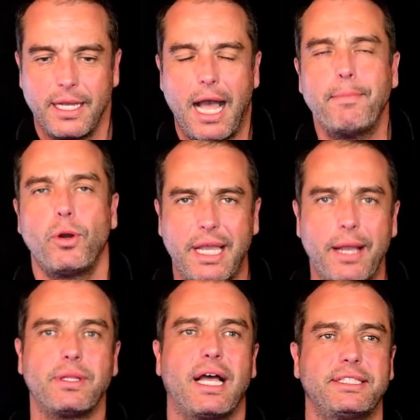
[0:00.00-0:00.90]
okay
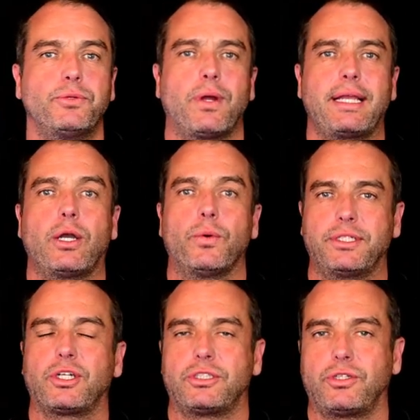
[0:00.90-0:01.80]
with Haji Wright going
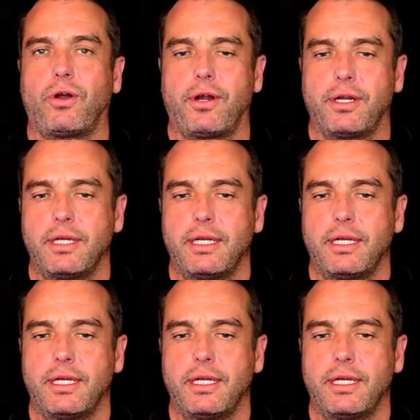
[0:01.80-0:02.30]
to Qatar.